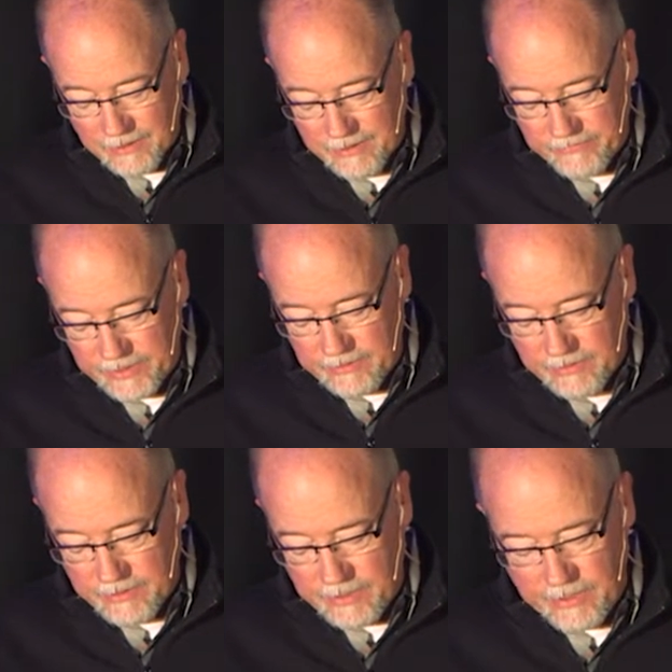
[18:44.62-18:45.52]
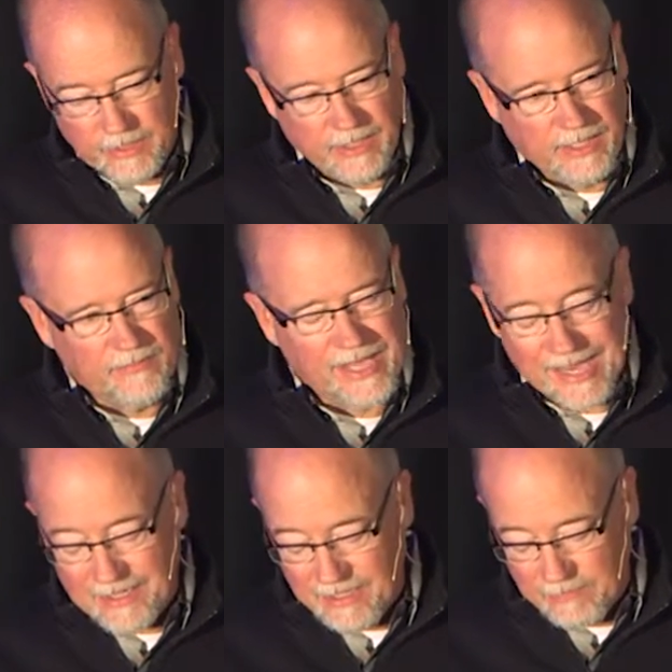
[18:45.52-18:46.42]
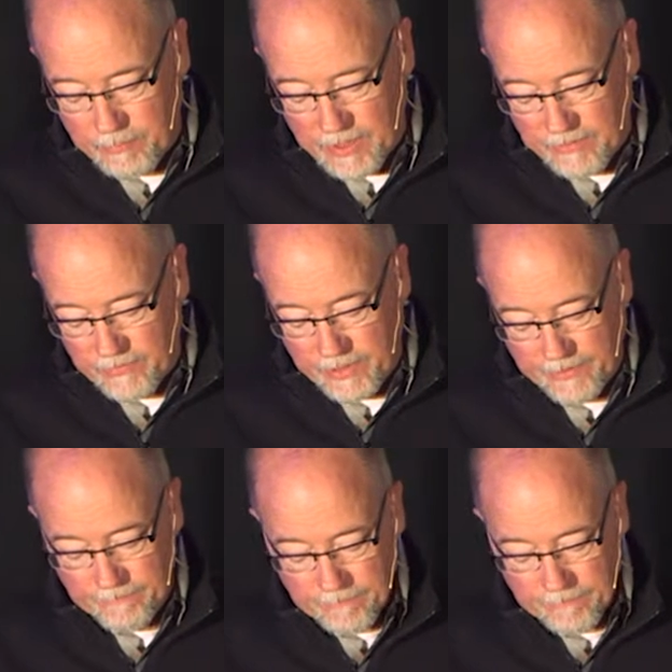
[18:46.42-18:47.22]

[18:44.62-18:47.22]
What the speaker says: living in that kind of poverty.